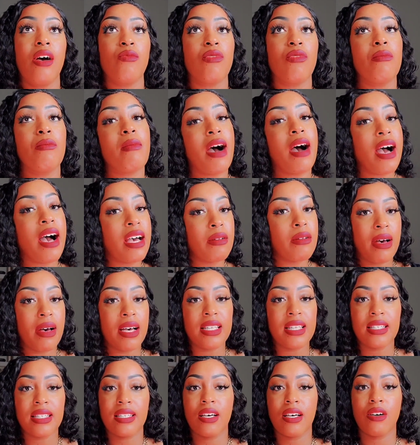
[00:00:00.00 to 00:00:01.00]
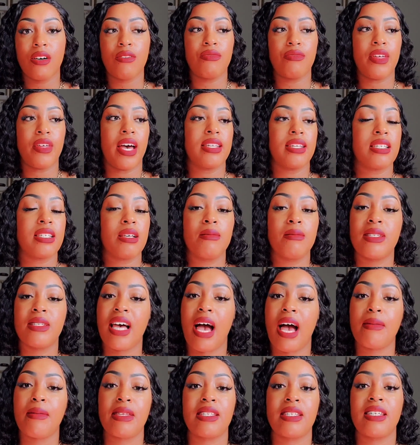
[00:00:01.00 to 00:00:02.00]
remind myself that
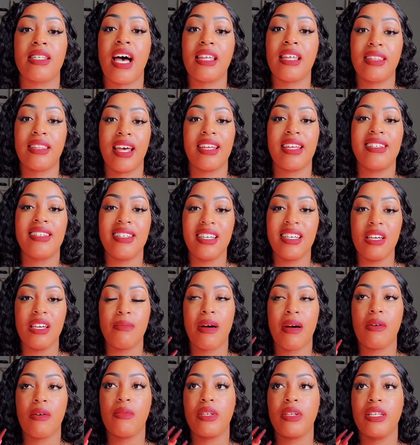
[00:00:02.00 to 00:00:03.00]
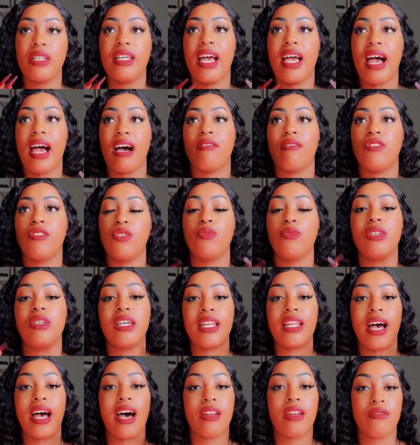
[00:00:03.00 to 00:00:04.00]
sometimes it's not that deep. I really have to
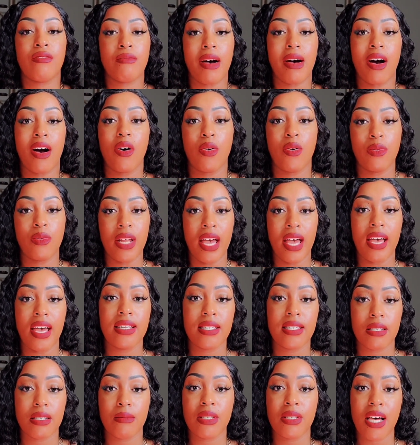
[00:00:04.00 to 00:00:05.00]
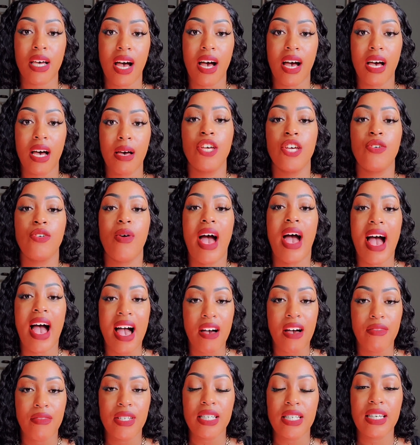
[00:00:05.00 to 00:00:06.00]
get out of my own head sometimes. You
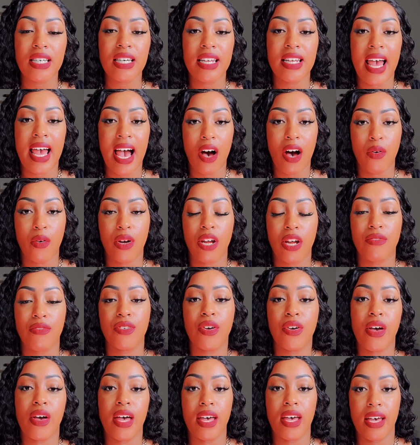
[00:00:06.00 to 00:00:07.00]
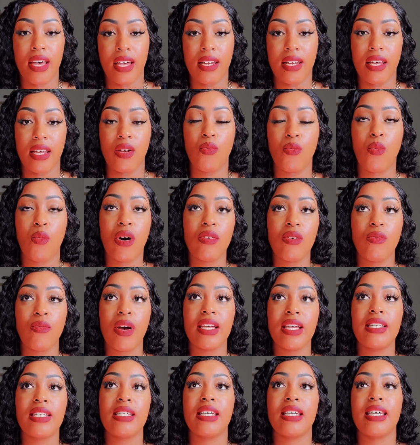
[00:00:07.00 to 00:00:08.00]
have to get out of your head, and one
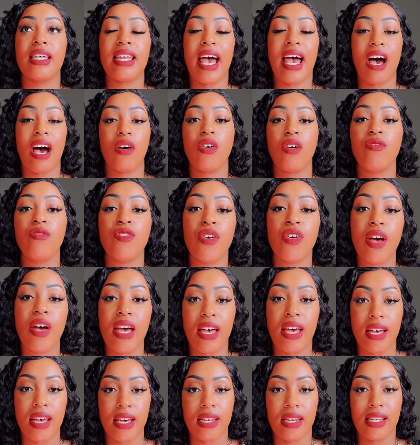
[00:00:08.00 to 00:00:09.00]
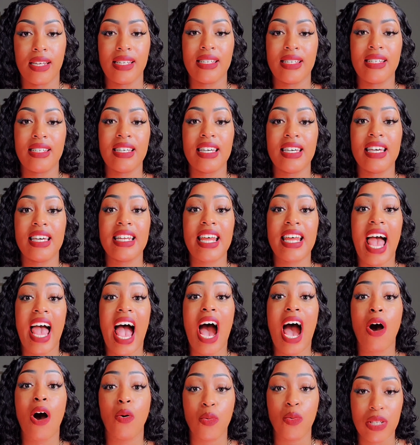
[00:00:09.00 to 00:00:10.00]
way to get out of your head is to get
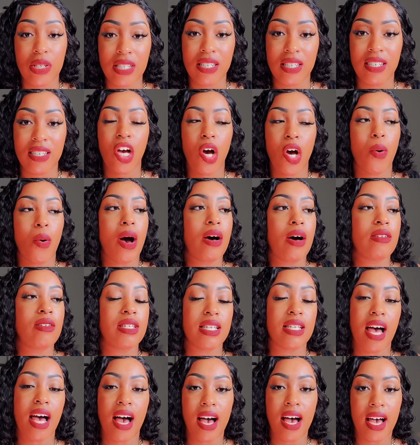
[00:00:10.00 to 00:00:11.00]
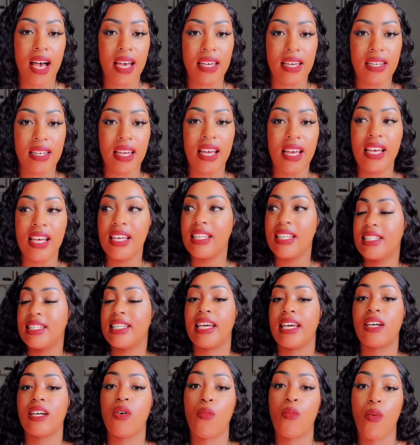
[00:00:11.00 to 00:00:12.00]
out. Go outside,
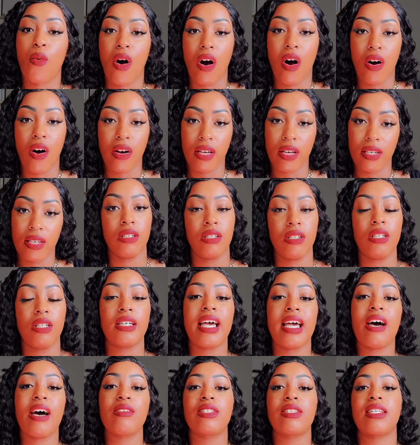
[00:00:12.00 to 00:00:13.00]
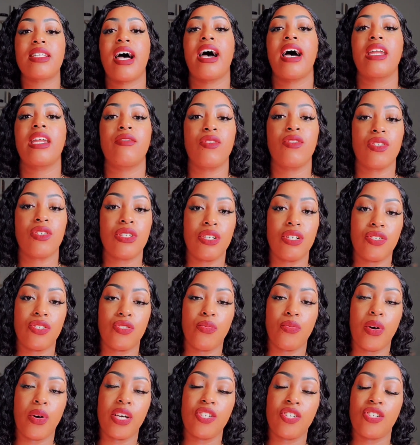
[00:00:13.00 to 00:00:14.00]
take a walk, look outside of your
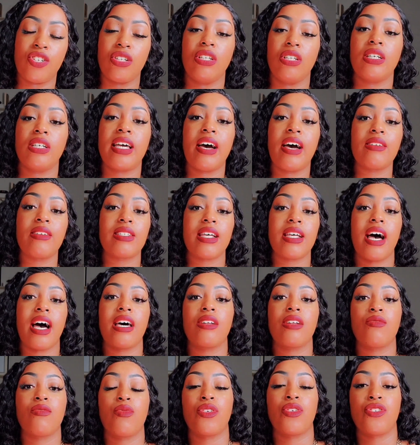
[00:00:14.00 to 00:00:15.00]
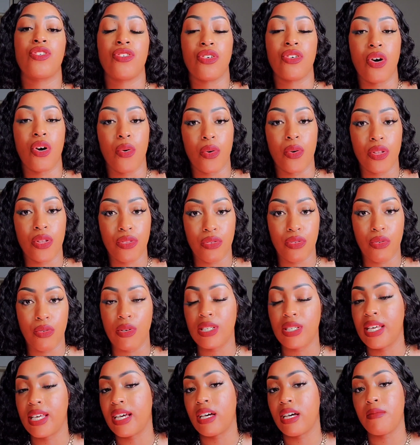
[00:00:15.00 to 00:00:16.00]
situation, look outside of what you're going through,
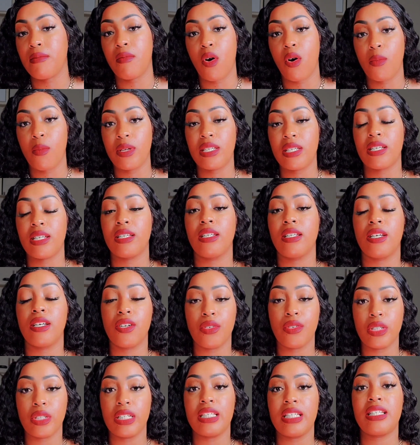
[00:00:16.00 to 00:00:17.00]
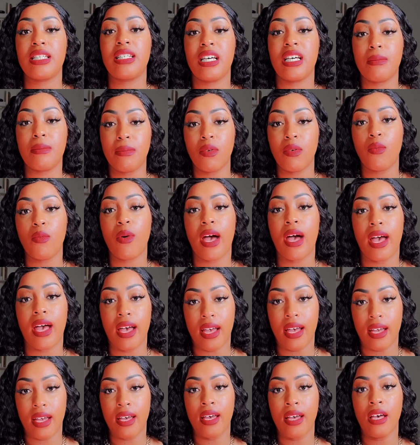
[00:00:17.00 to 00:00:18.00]
and take a moment to literally step
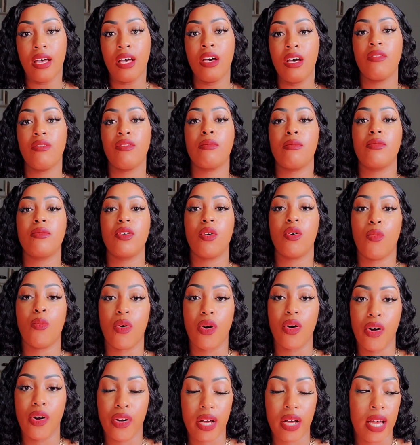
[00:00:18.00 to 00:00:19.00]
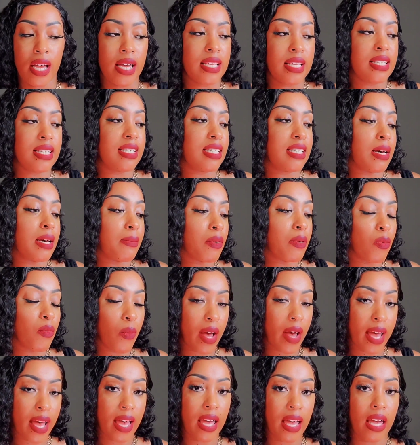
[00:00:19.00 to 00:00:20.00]
away from your work, step
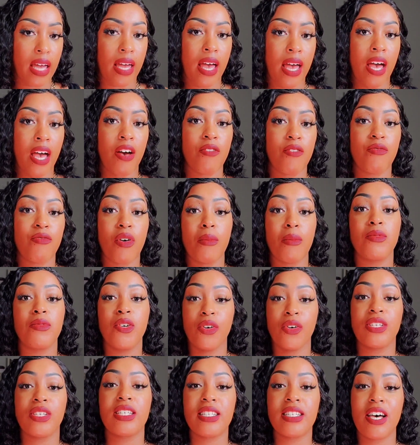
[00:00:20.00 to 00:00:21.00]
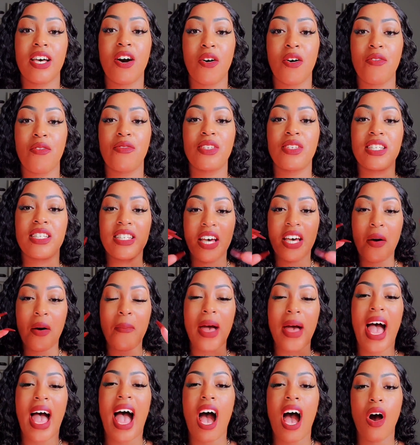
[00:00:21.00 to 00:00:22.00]
away from yourself,
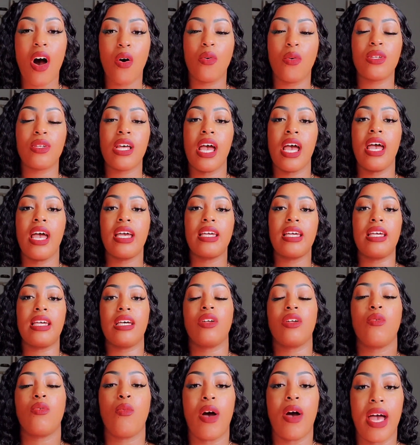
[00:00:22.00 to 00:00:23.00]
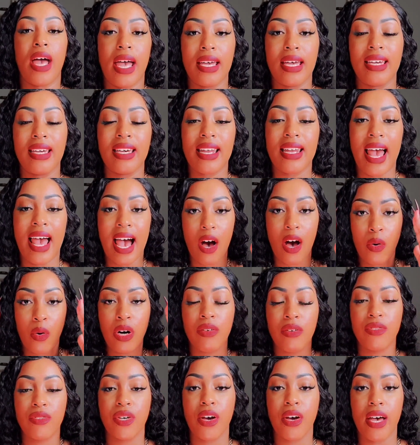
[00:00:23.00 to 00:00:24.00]
step out, get away, get out of